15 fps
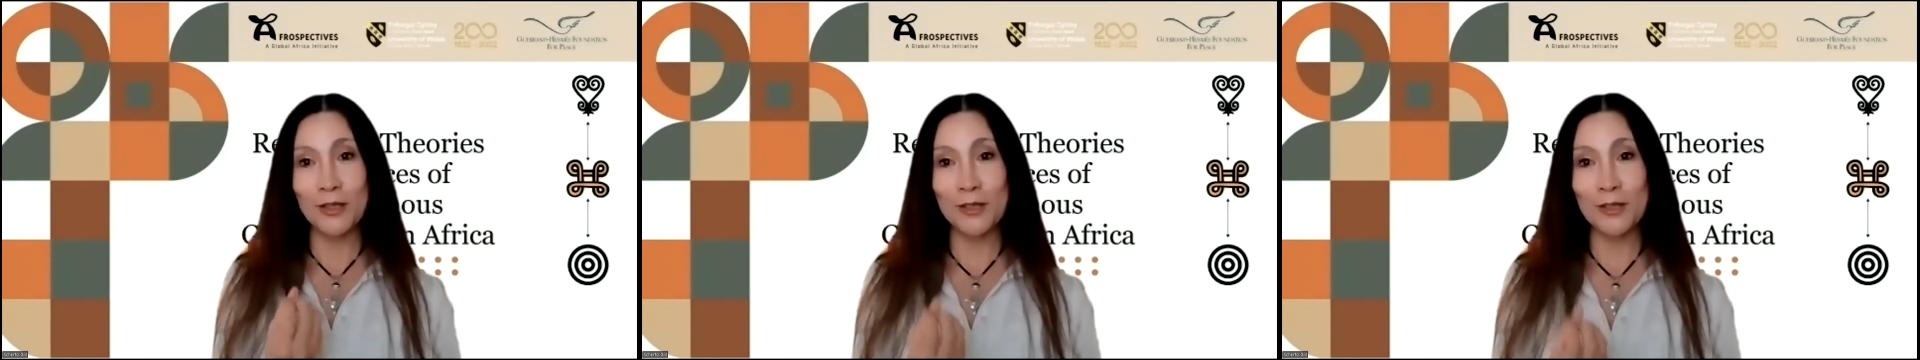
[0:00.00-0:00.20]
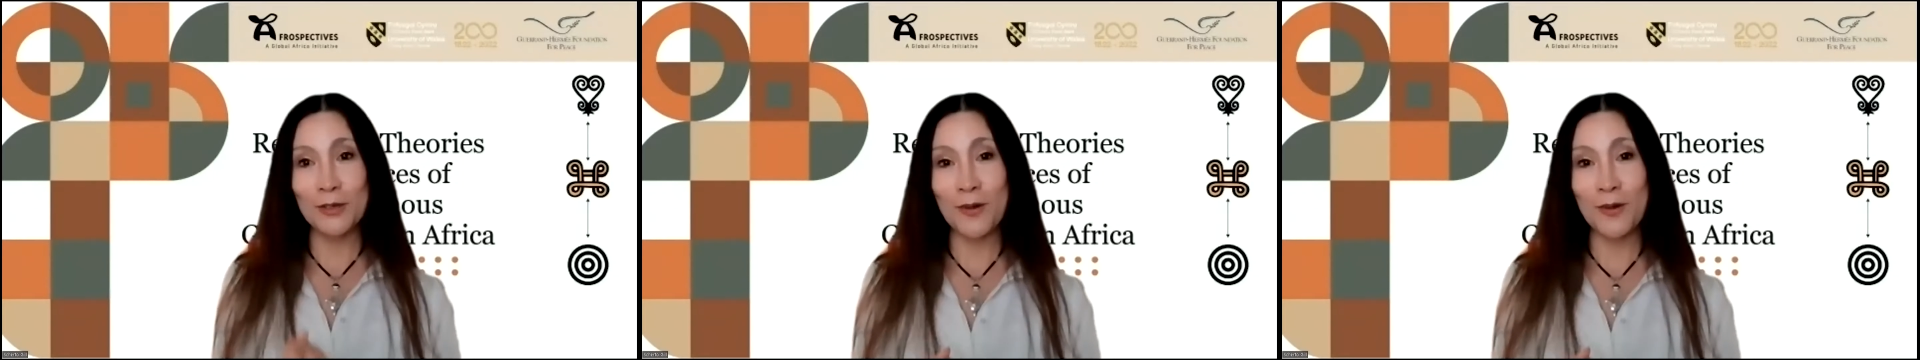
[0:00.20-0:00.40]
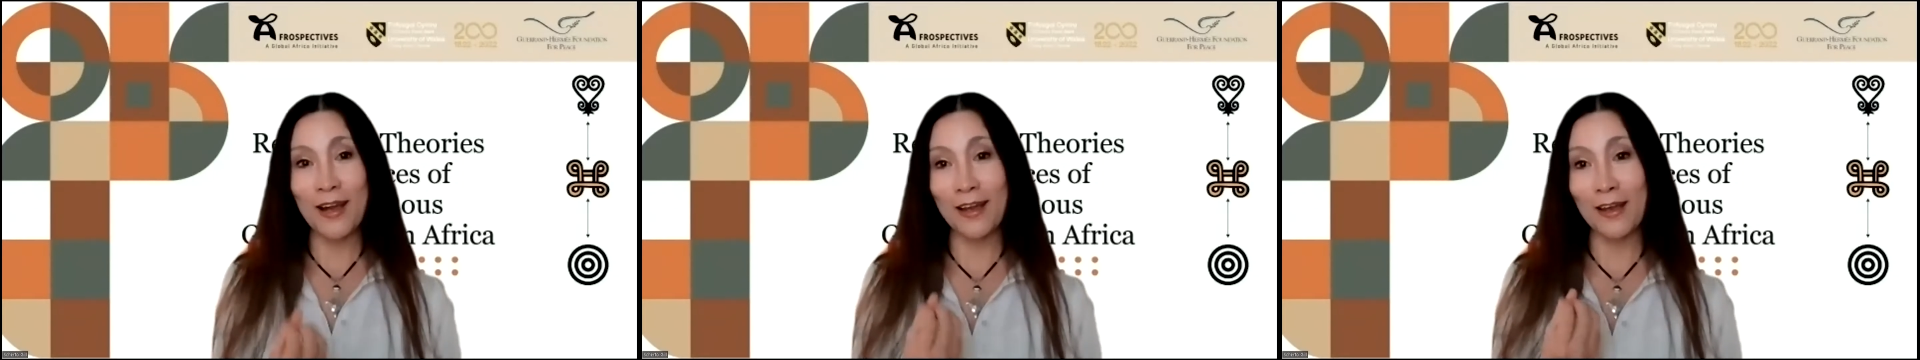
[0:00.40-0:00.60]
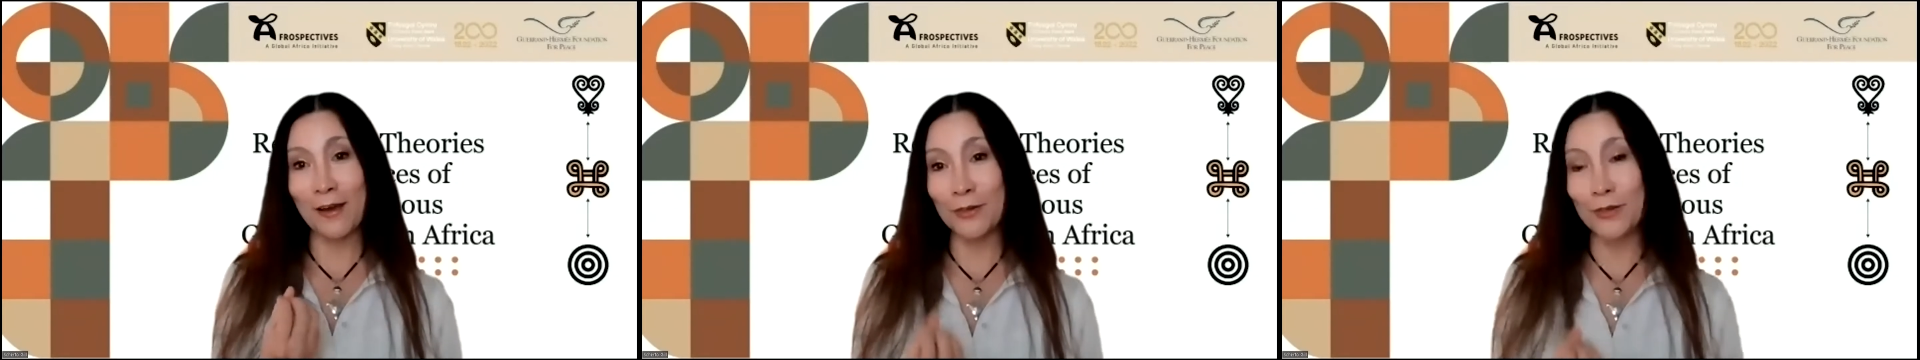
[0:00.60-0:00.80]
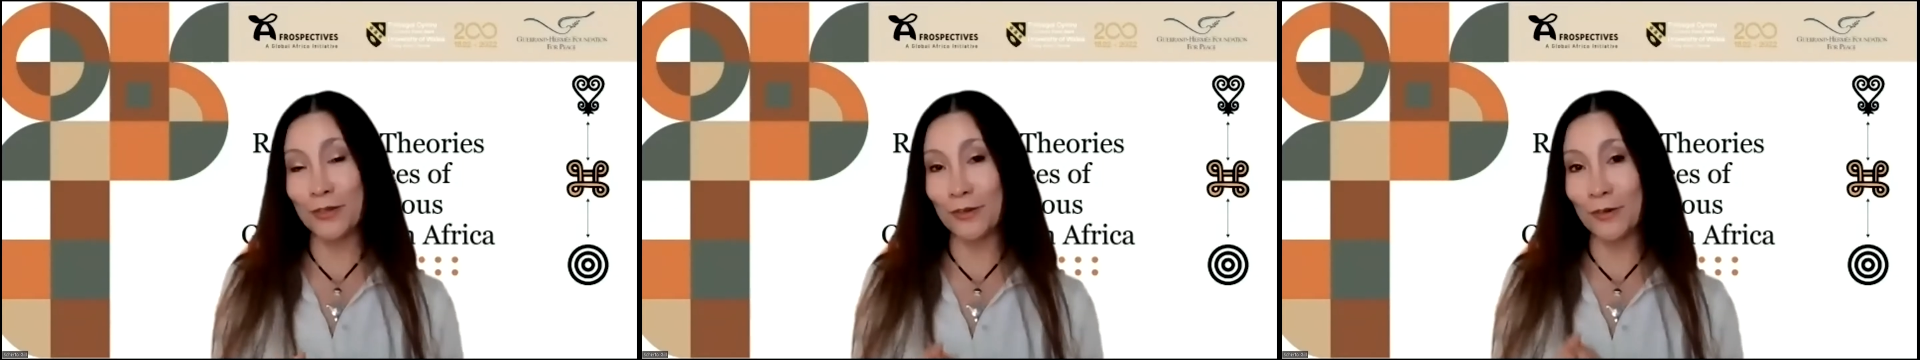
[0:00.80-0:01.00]
to a
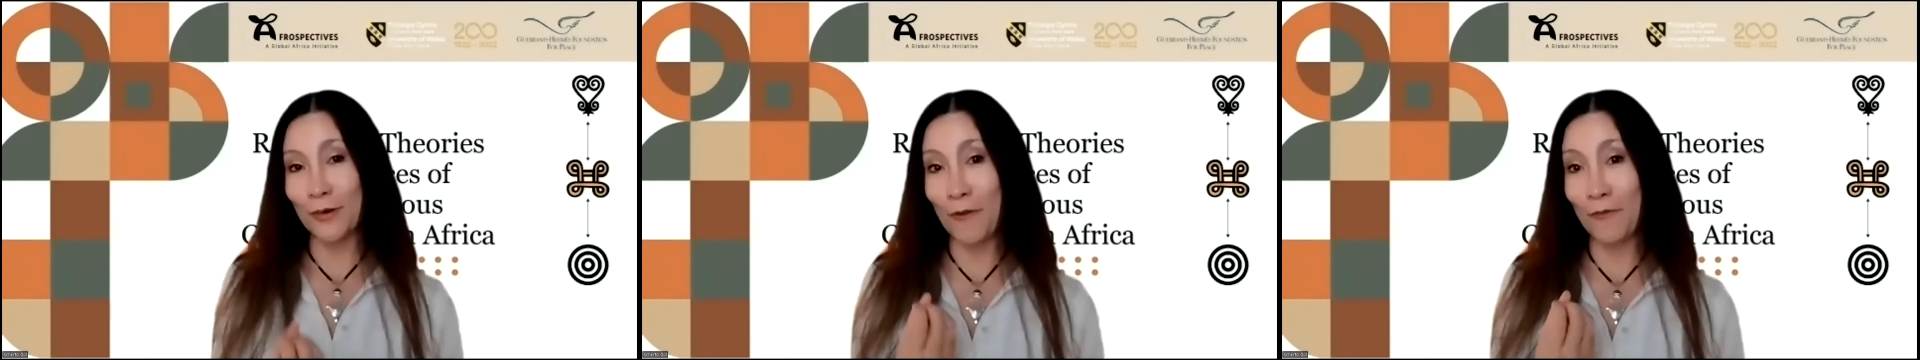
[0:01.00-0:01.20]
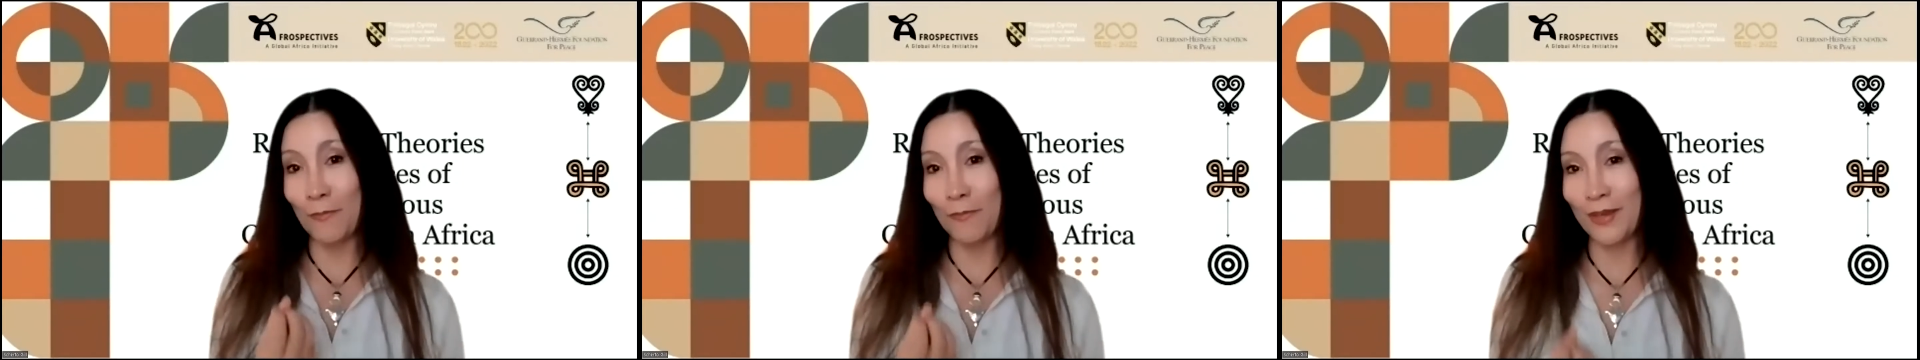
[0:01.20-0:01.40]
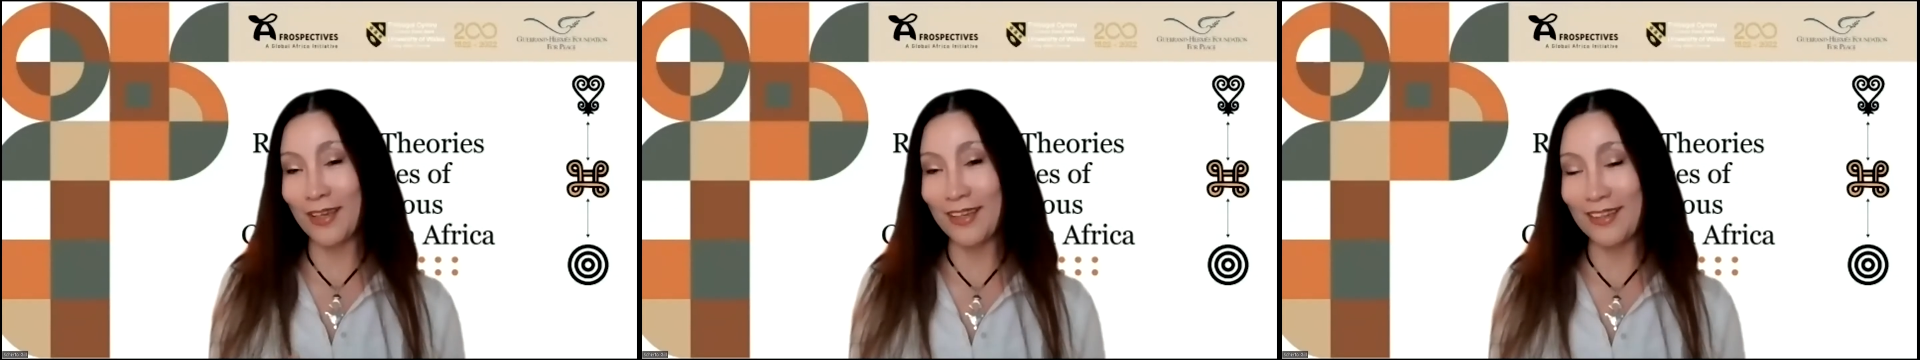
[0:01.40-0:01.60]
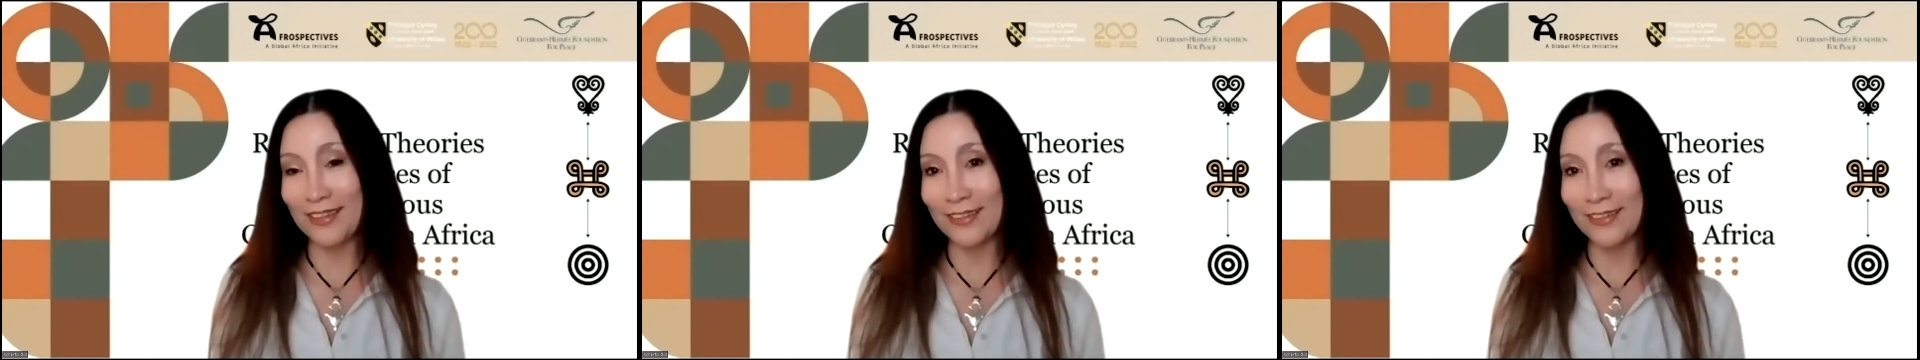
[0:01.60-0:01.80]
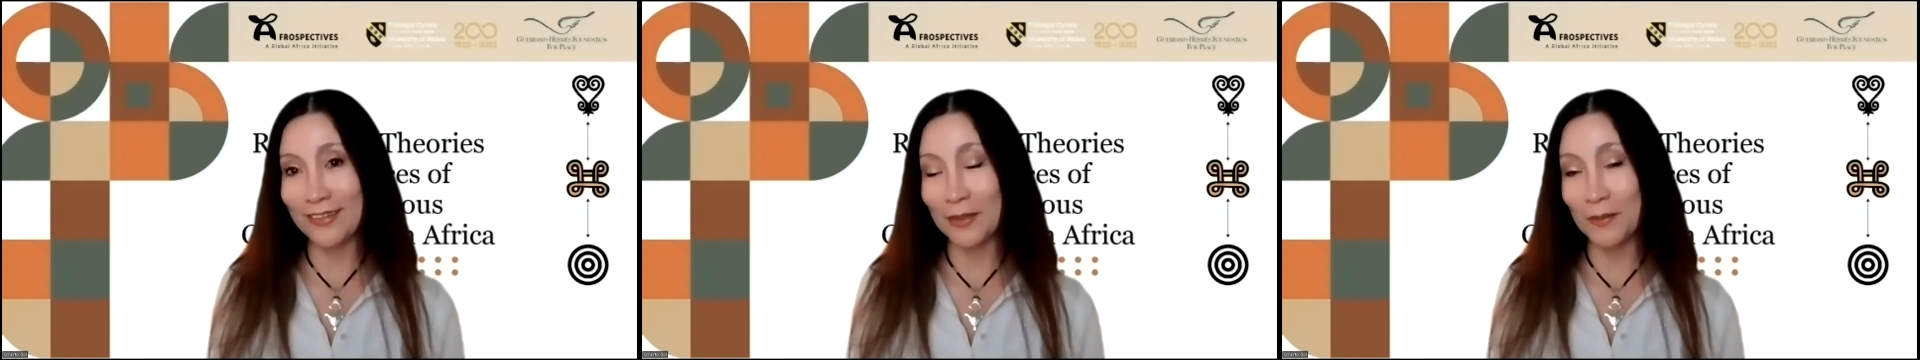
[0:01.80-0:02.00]
culture of
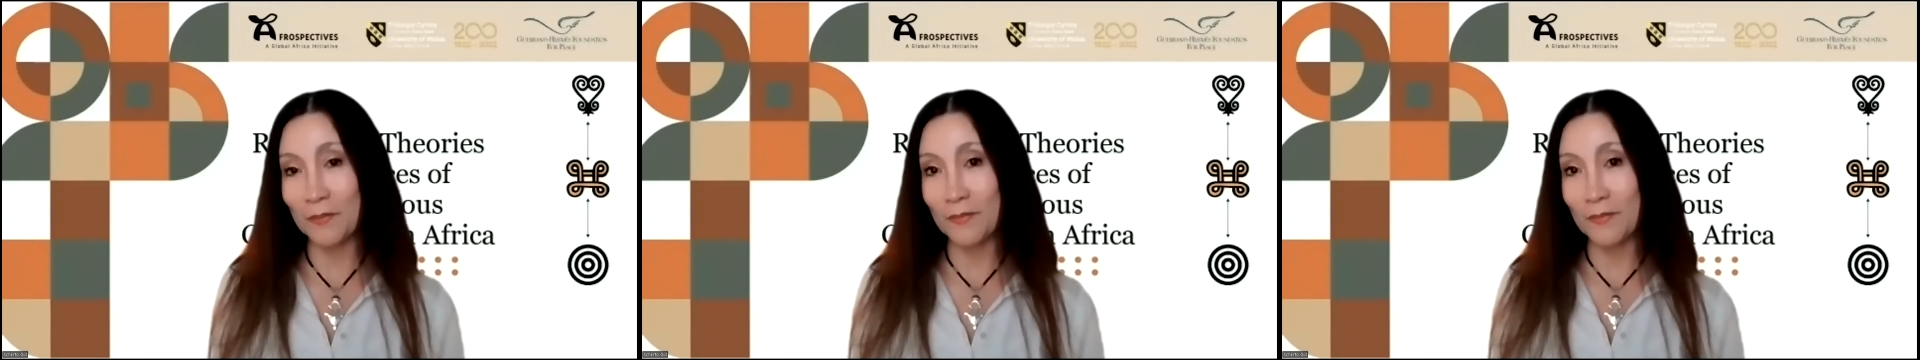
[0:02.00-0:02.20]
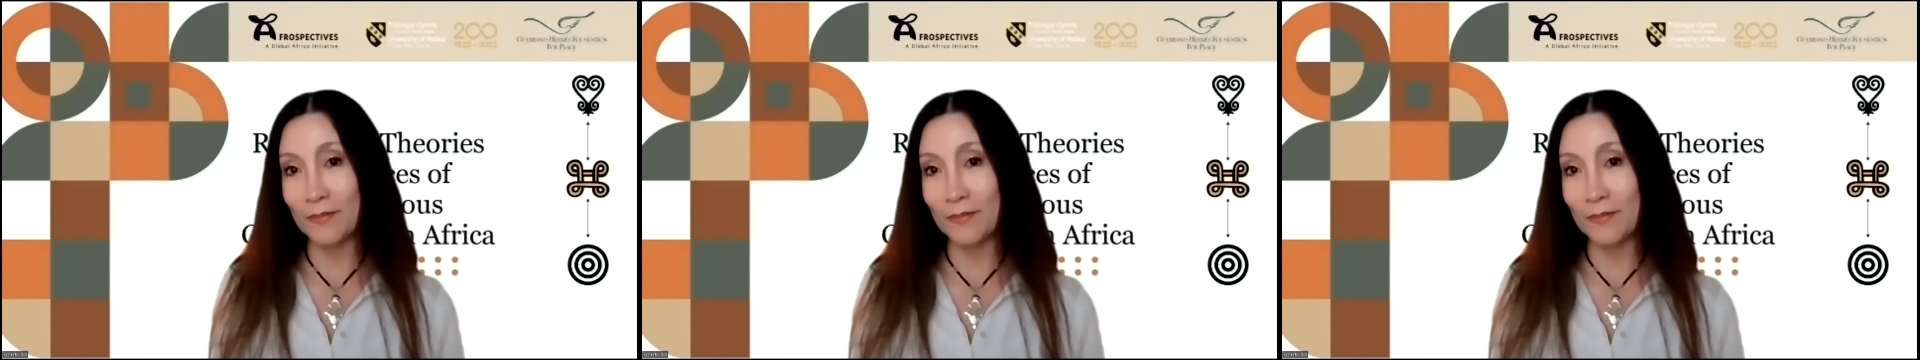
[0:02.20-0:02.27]
peace.